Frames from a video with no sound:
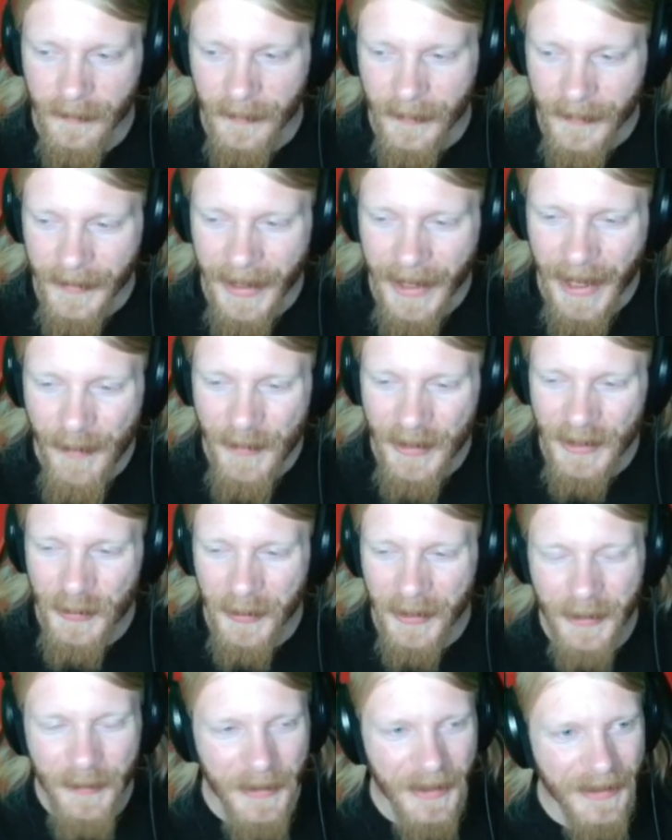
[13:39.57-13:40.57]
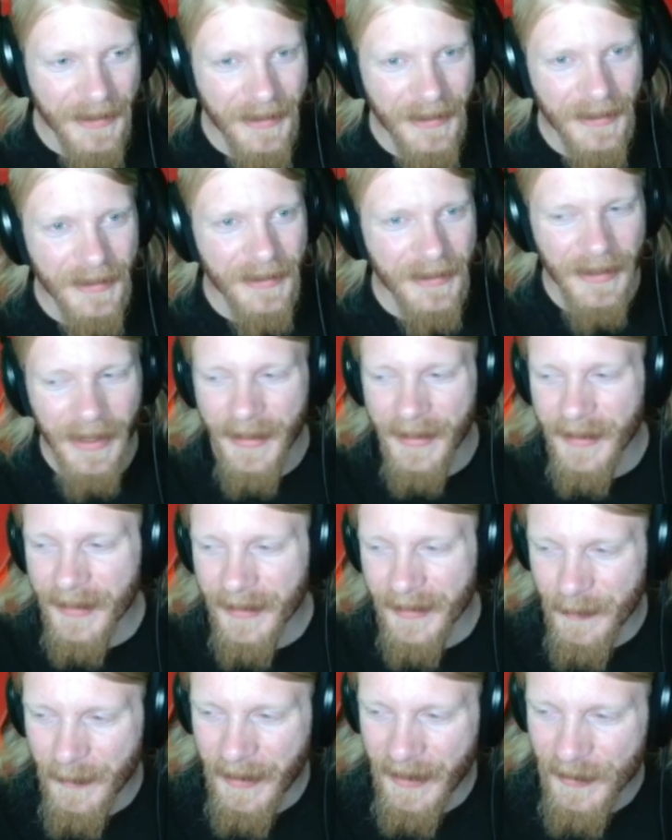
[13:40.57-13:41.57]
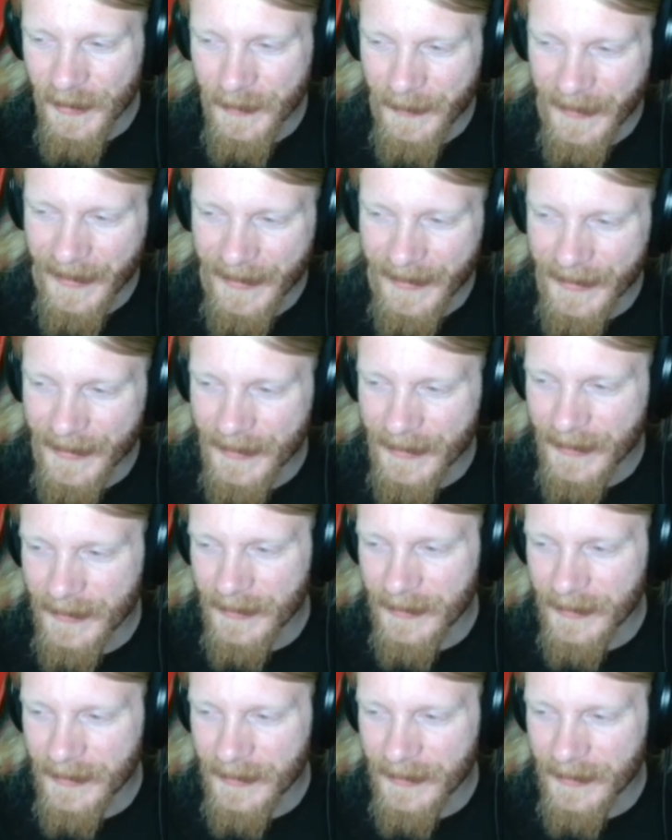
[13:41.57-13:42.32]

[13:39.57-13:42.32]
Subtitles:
Mitch, welcome in. I think this is bad news, Bears.